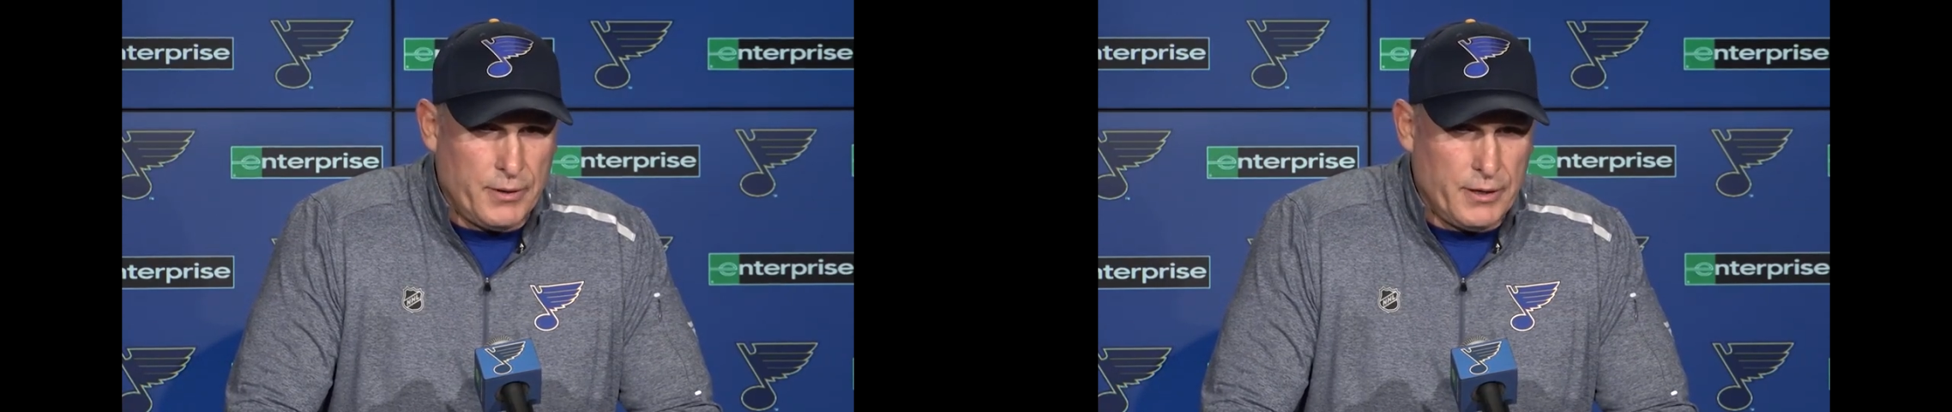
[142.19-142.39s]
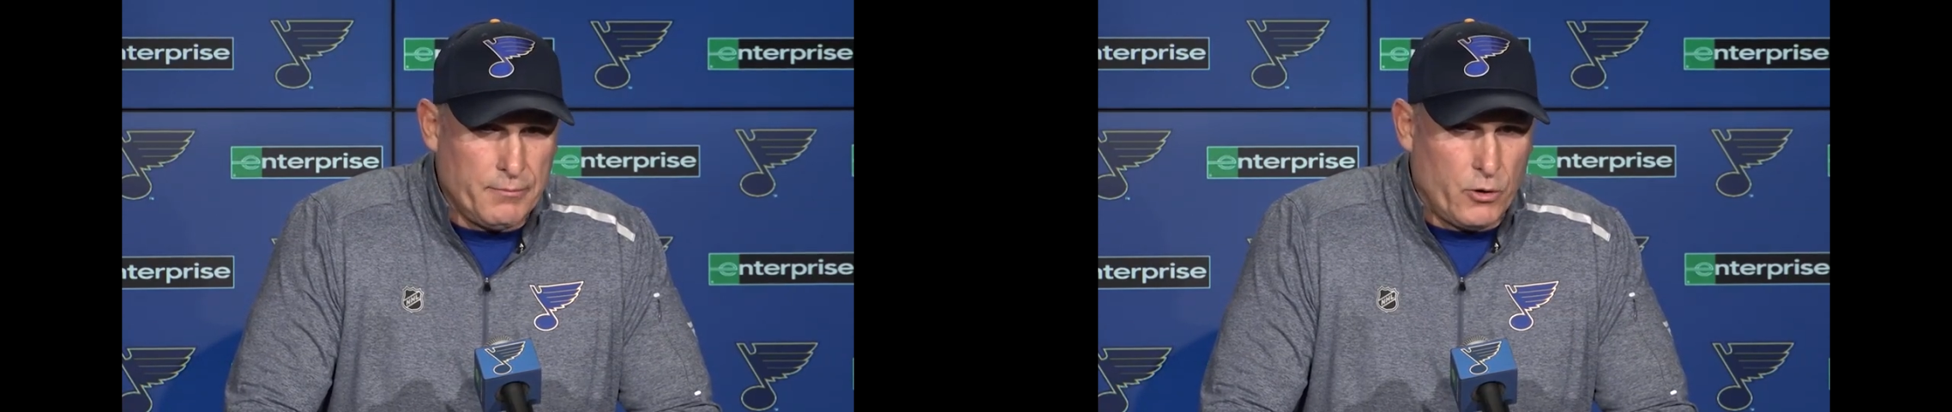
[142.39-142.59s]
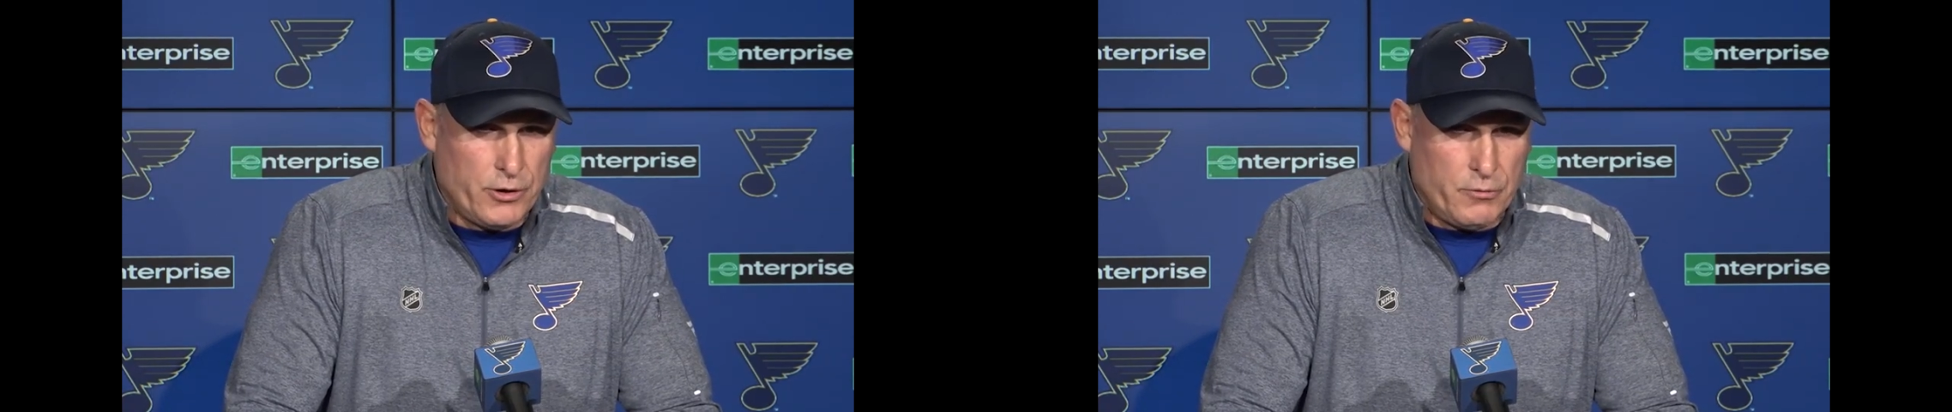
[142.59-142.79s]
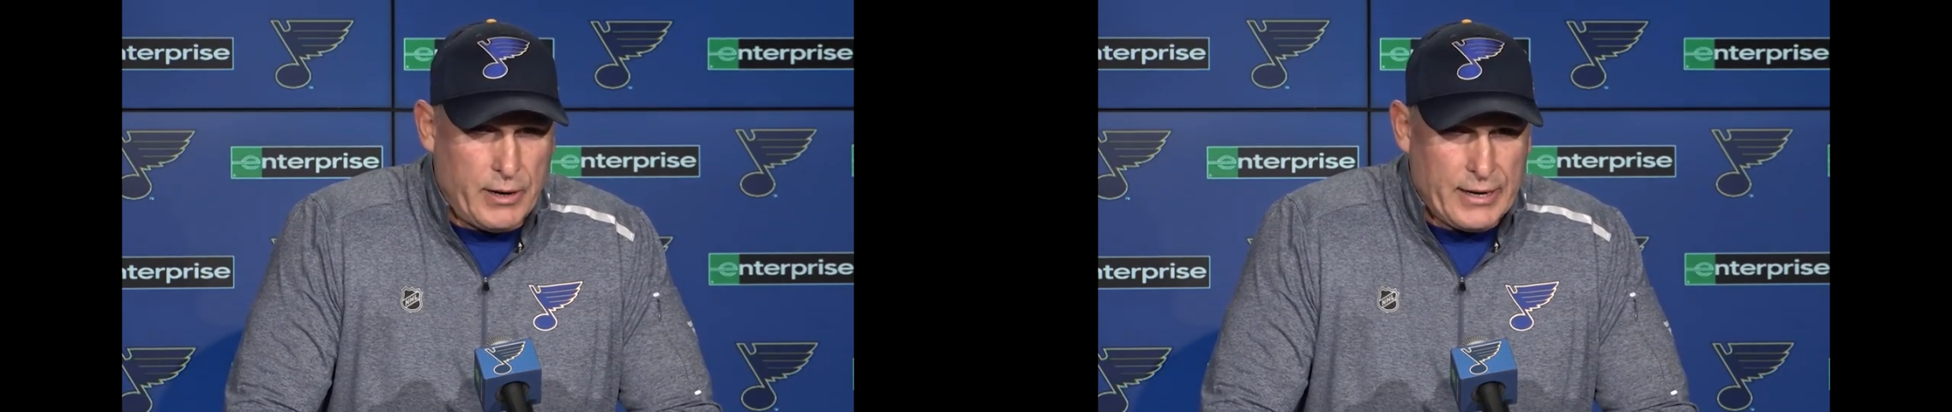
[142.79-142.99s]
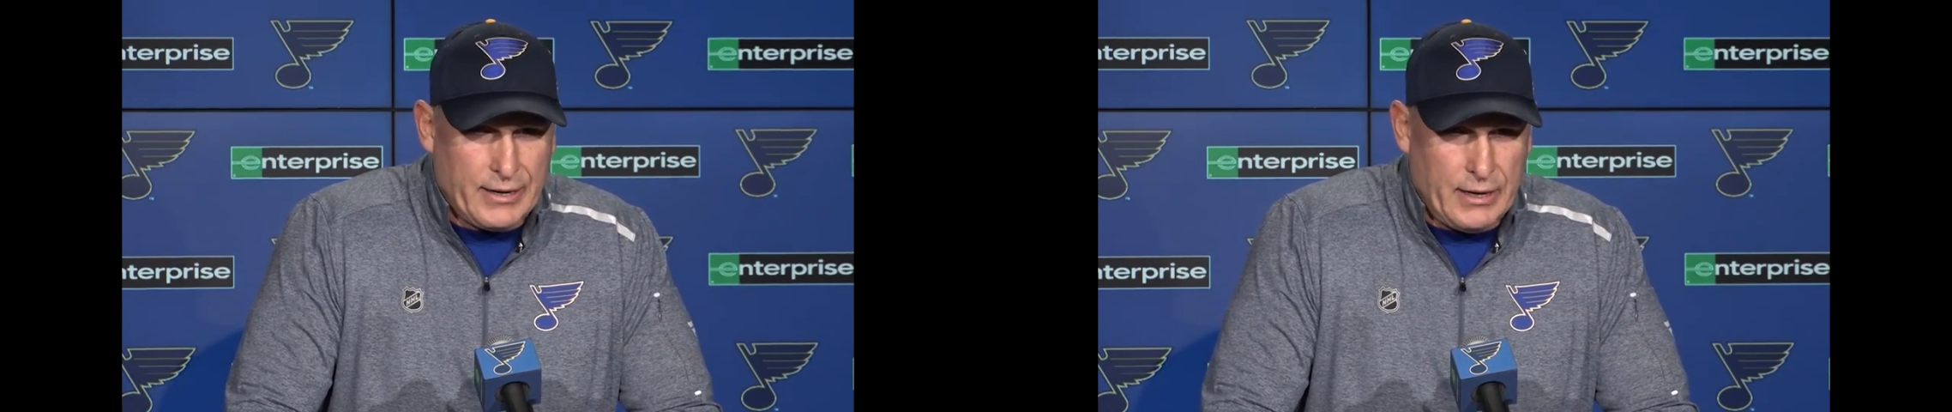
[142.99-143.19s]
and a more
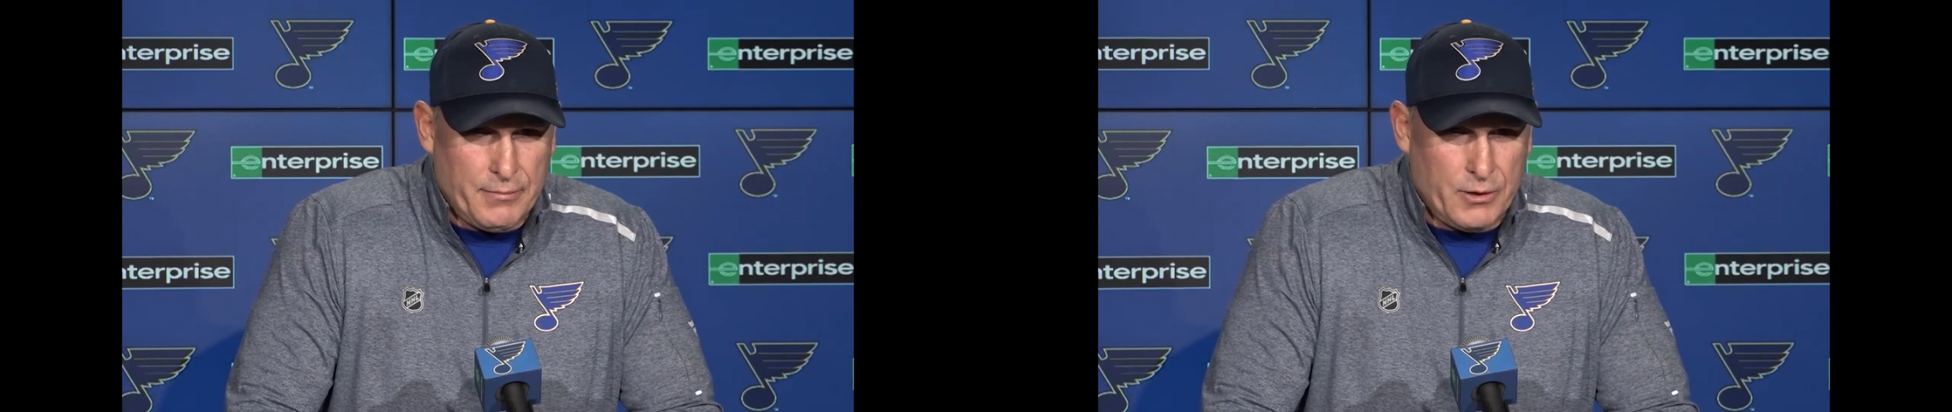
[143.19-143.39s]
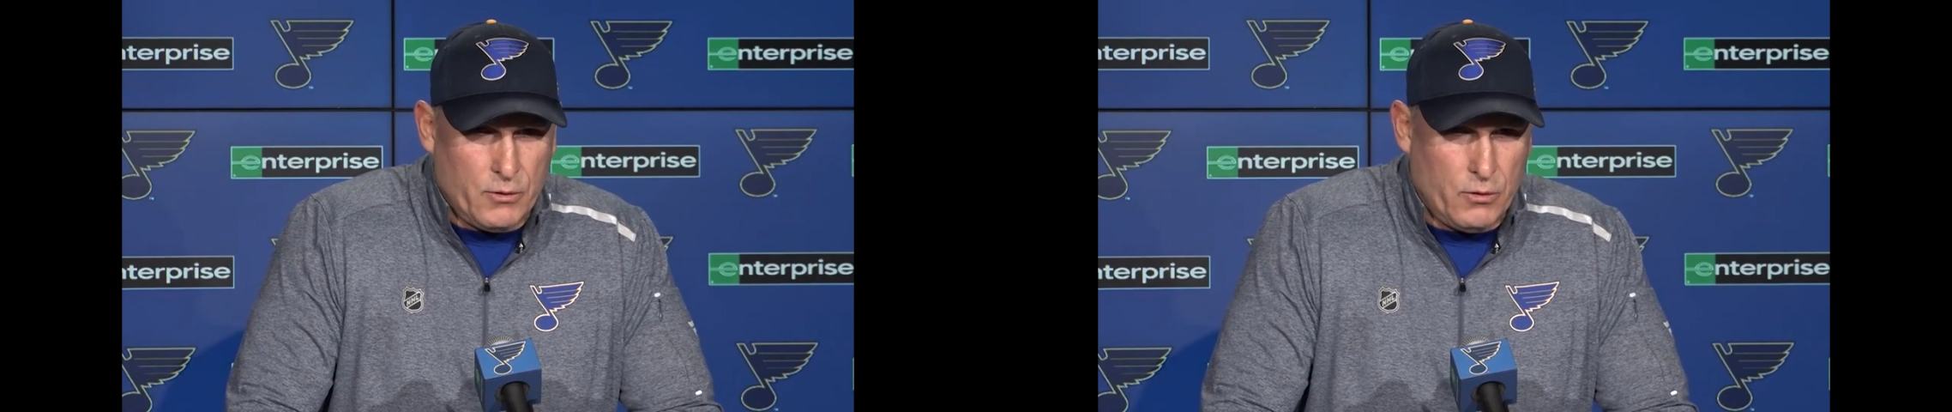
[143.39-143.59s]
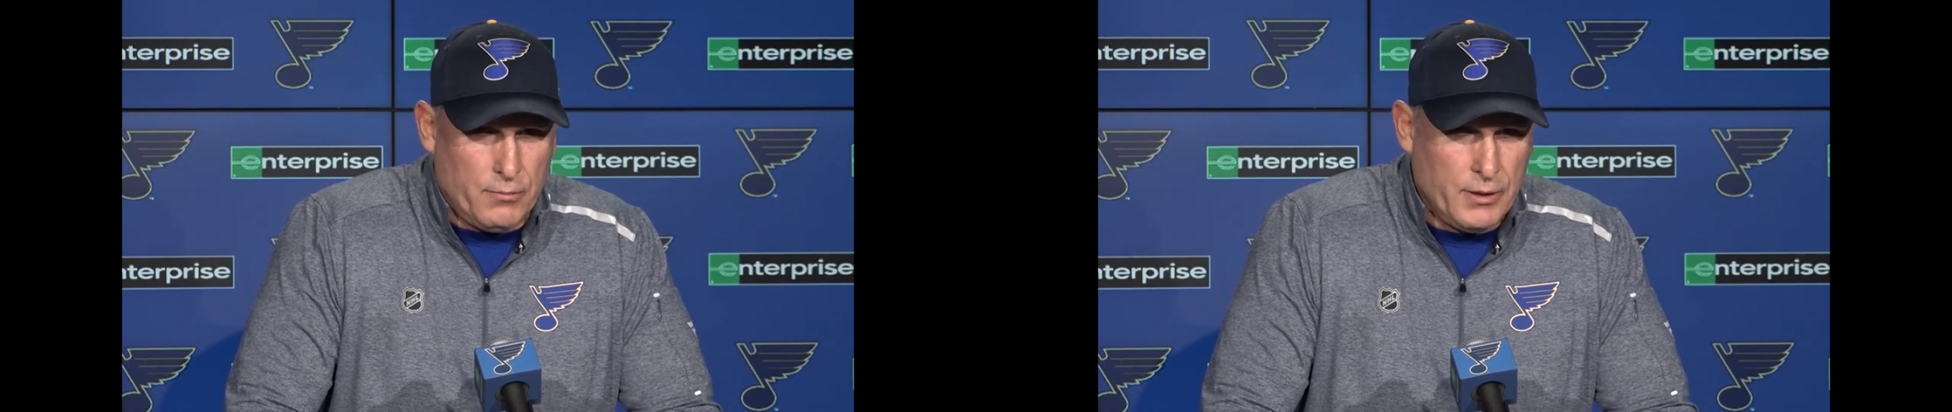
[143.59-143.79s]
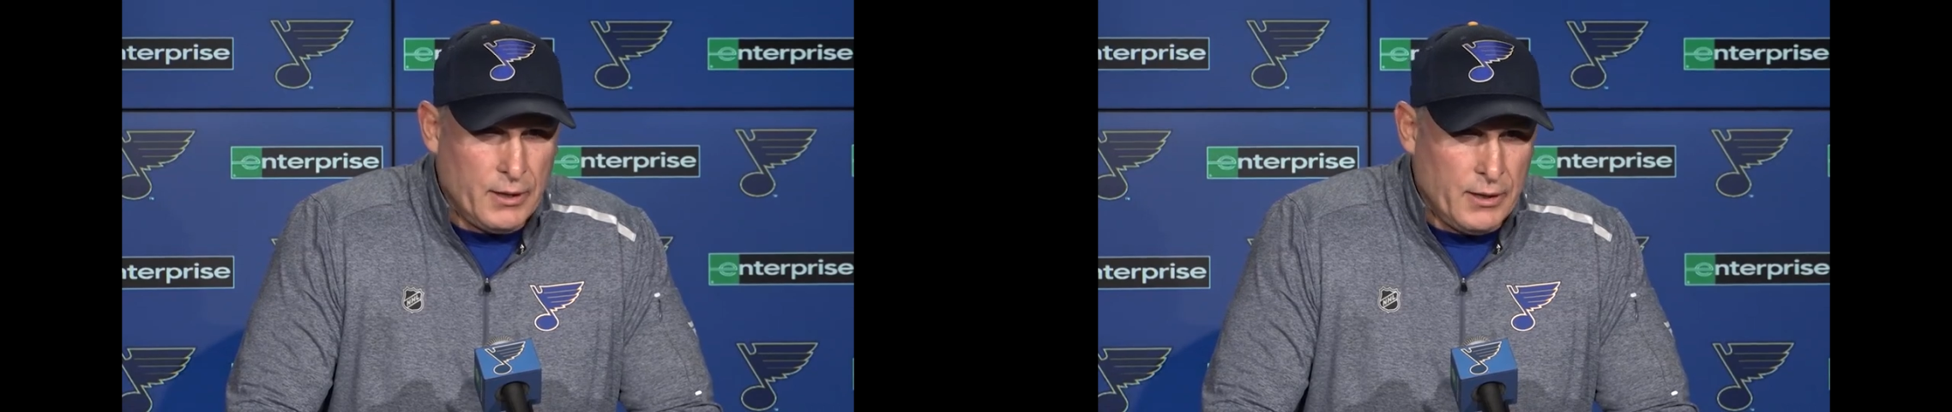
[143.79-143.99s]
direct game at home.